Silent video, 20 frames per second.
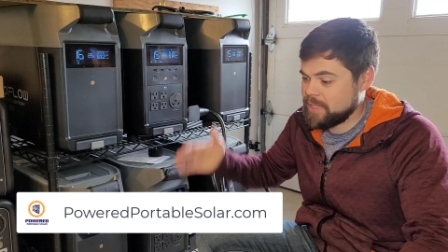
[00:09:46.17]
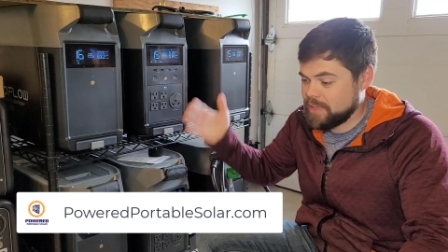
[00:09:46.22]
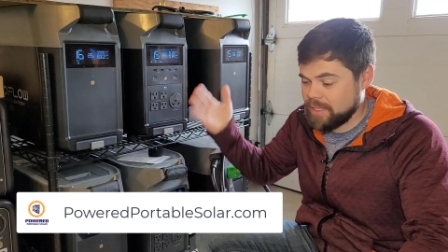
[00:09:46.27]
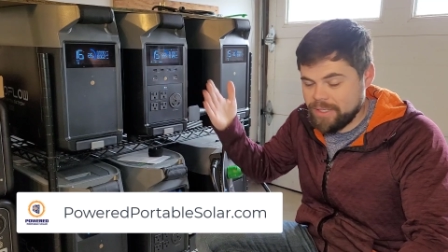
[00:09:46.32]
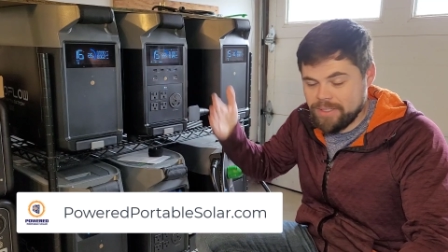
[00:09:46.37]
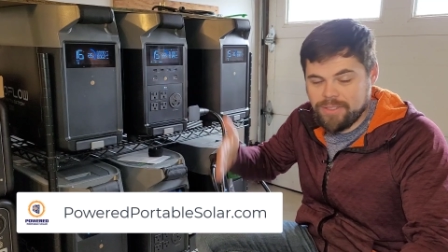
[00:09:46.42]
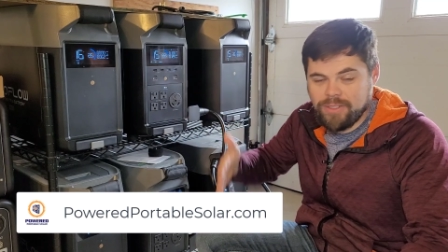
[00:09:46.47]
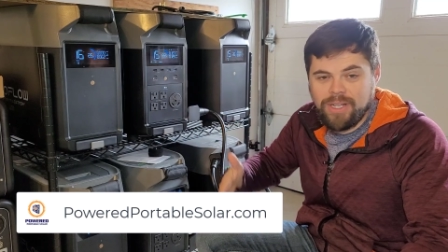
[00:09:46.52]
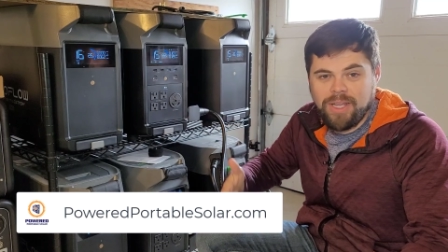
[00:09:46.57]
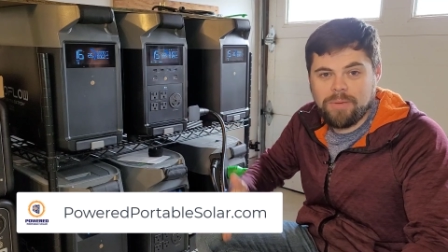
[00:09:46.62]

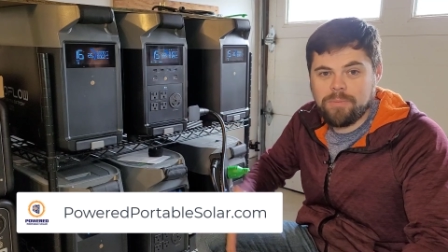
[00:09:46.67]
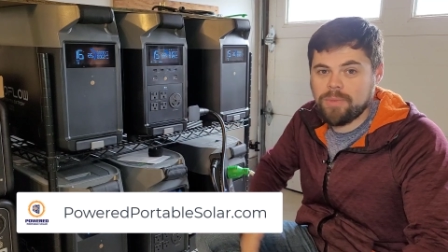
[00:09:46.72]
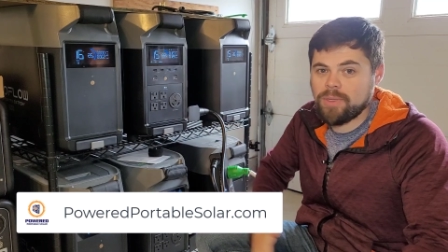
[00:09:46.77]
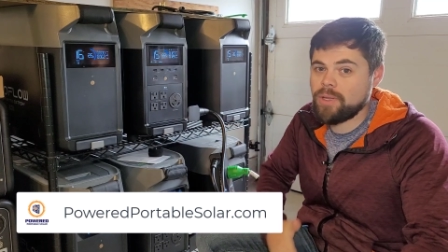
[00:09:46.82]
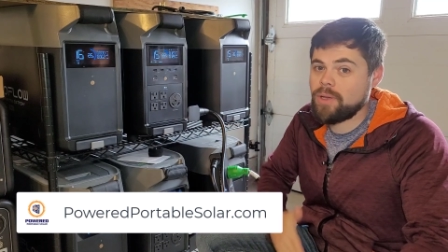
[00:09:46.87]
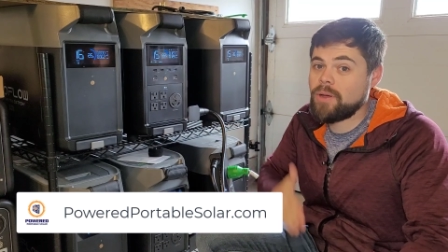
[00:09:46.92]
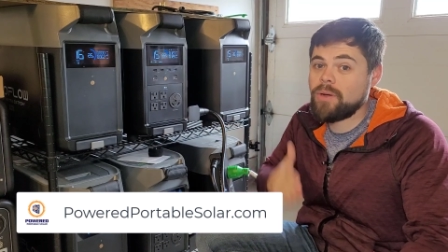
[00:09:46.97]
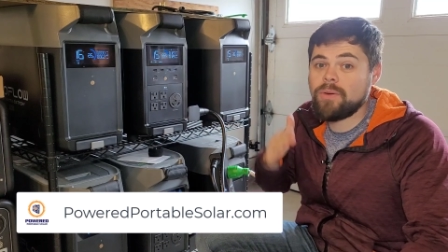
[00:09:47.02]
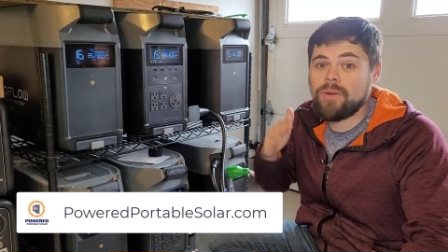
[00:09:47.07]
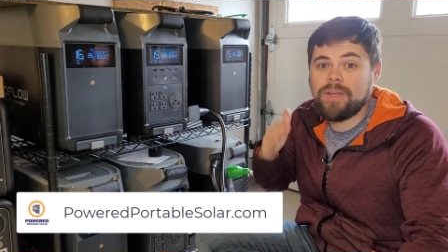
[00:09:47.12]
Links are down
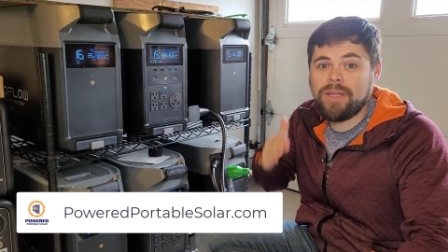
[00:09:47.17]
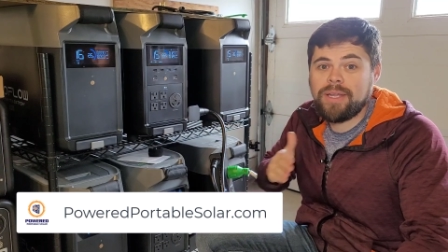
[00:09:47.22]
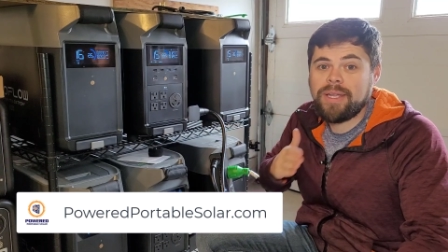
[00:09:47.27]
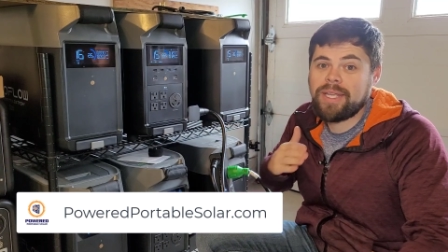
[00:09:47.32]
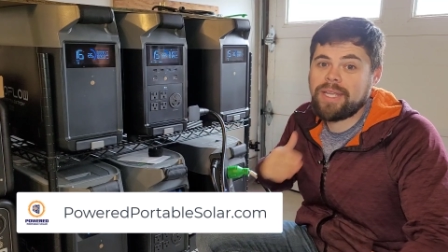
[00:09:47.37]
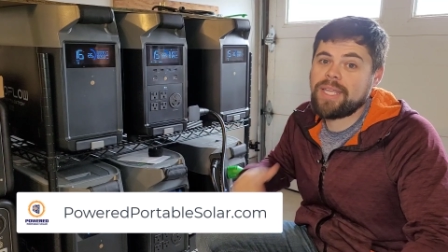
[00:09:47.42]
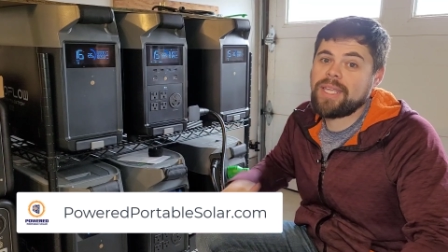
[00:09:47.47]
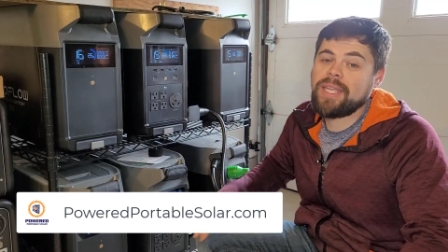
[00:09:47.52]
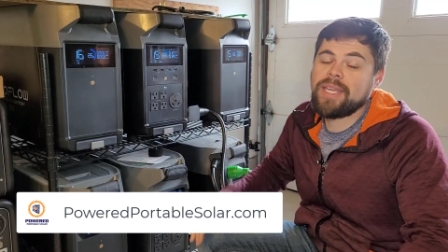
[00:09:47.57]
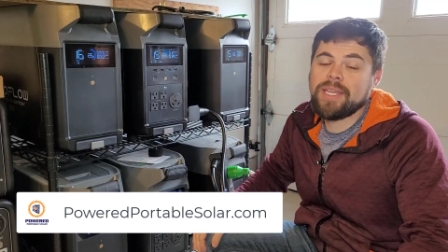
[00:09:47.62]
below.
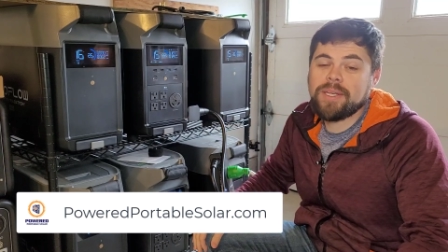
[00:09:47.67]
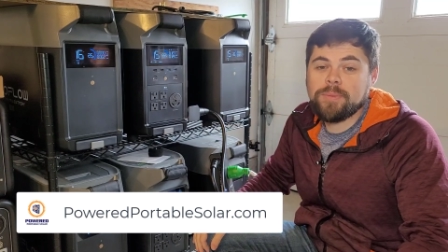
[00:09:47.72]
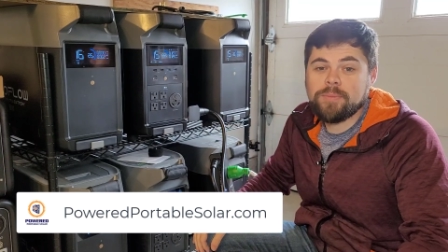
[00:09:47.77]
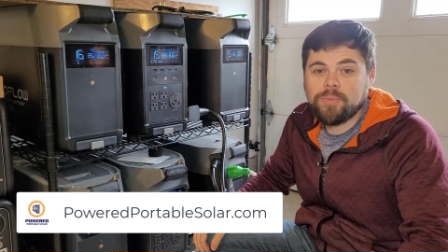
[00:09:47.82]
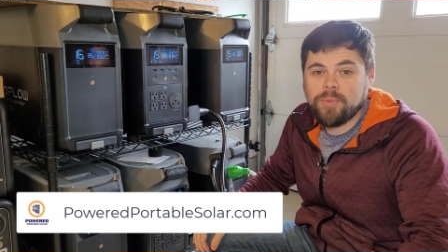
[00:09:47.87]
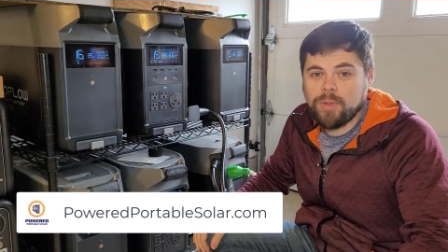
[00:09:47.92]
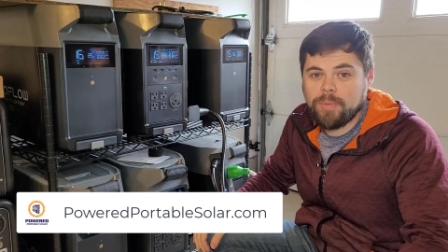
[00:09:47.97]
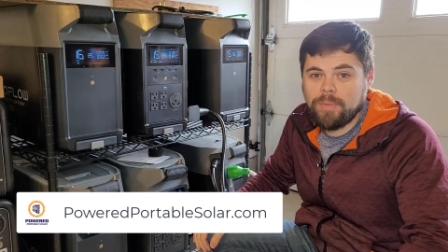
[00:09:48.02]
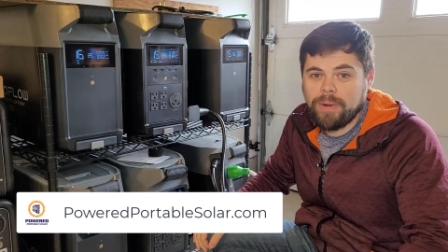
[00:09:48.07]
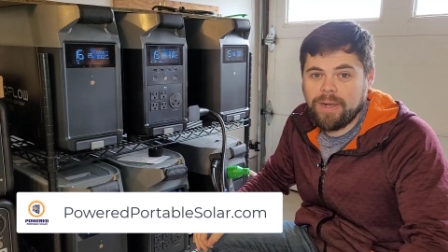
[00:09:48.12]

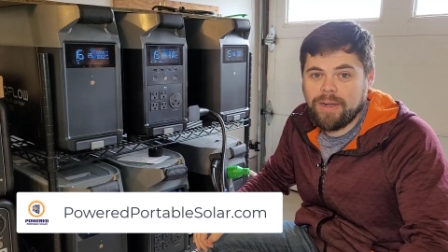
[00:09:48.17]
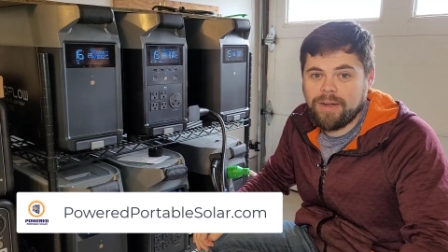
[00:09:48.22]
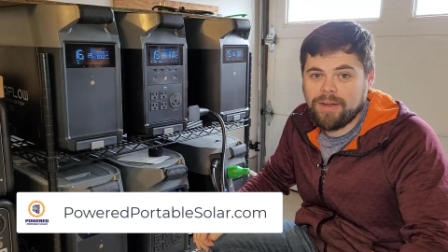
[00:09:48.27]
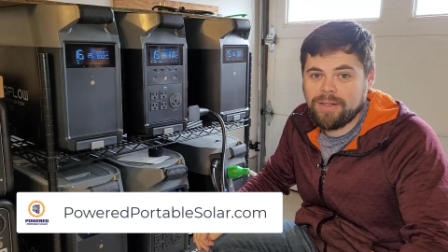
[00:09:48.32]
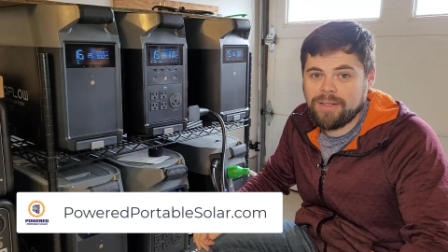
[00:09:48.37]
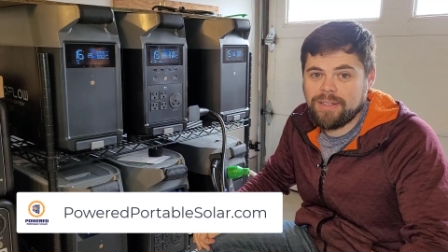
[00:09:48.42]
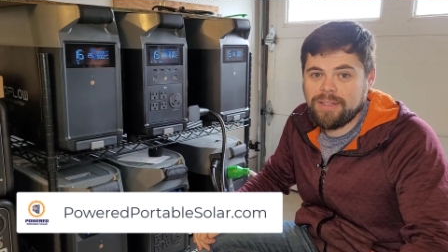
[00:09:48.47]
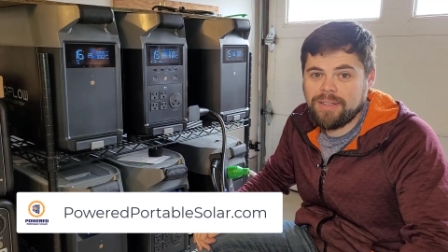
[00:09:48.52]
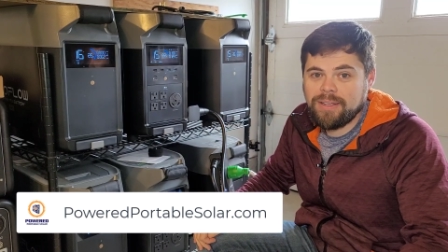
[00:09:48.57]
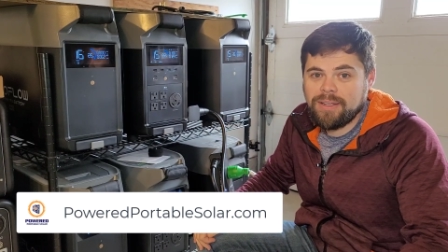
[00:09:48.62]
Get
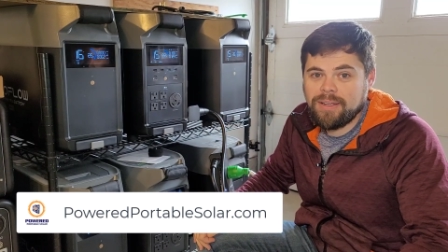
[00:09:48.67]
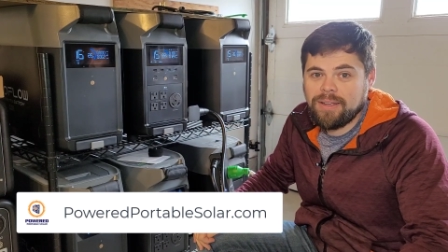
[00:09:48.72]
prepared.